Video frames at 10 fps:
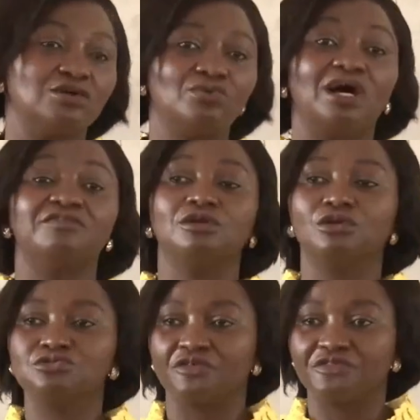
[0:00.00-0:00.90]
we have
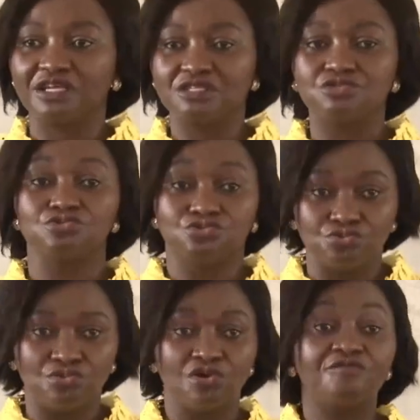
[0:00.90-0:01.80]
a lot of things to
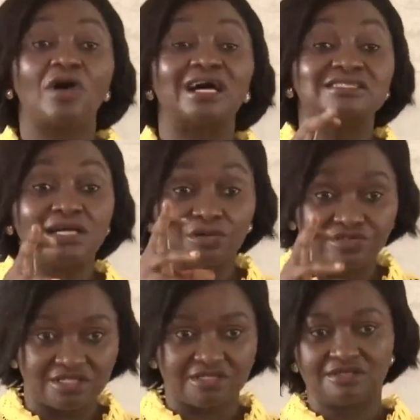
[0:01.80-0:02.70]
do for
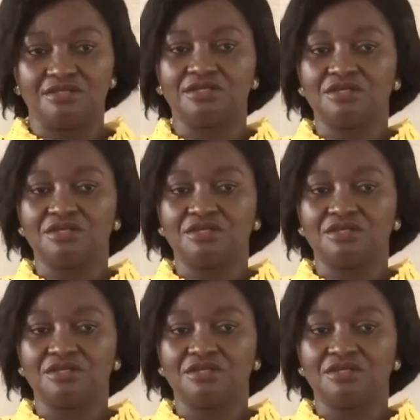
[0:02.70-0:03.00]
ourselves,